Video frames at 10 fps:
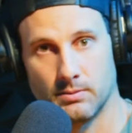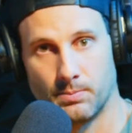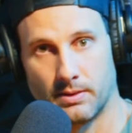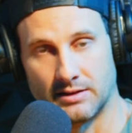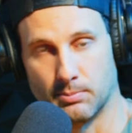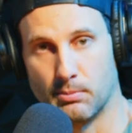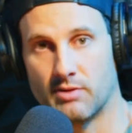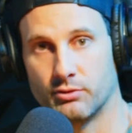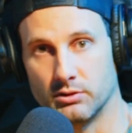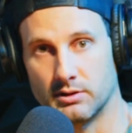It's
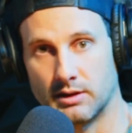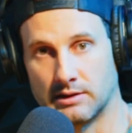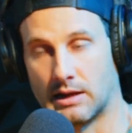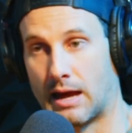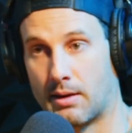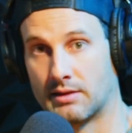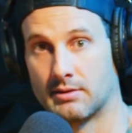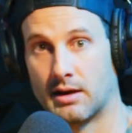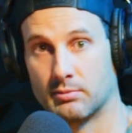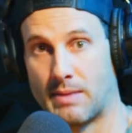muffled. It's
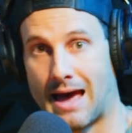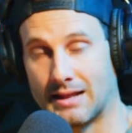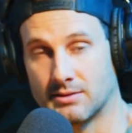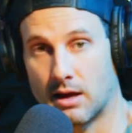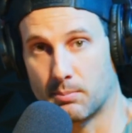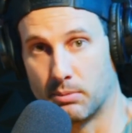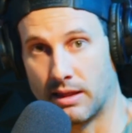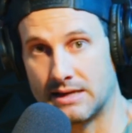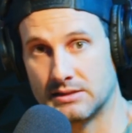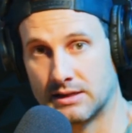not as bad. It's not
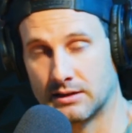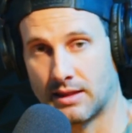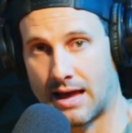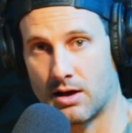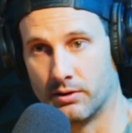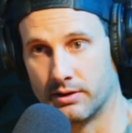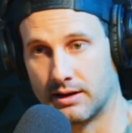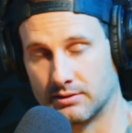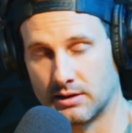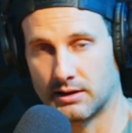blazing loud.
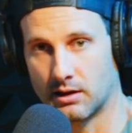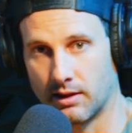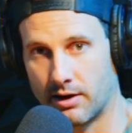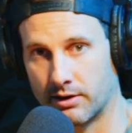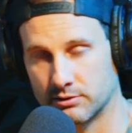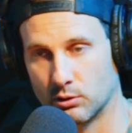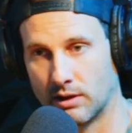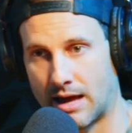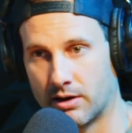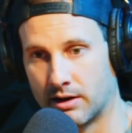It's not glaring so
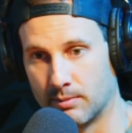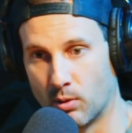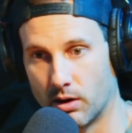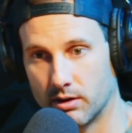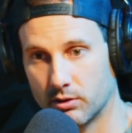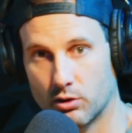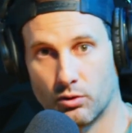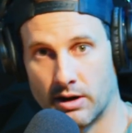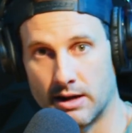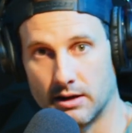loud anymore.
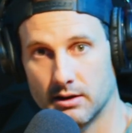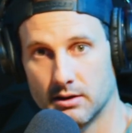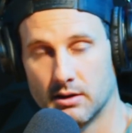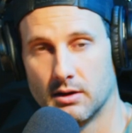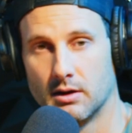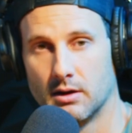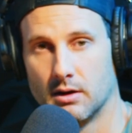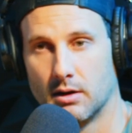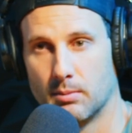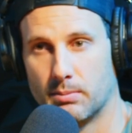Great.
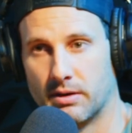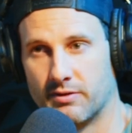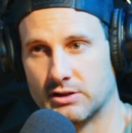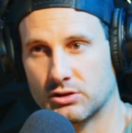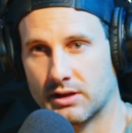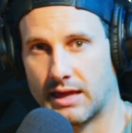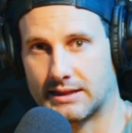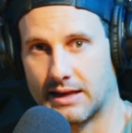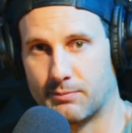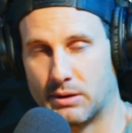But eventually, like,
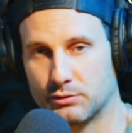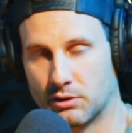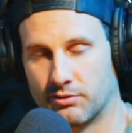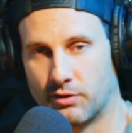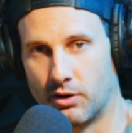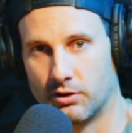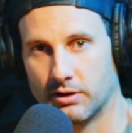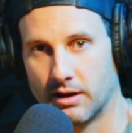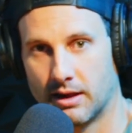that pillow's going to fall.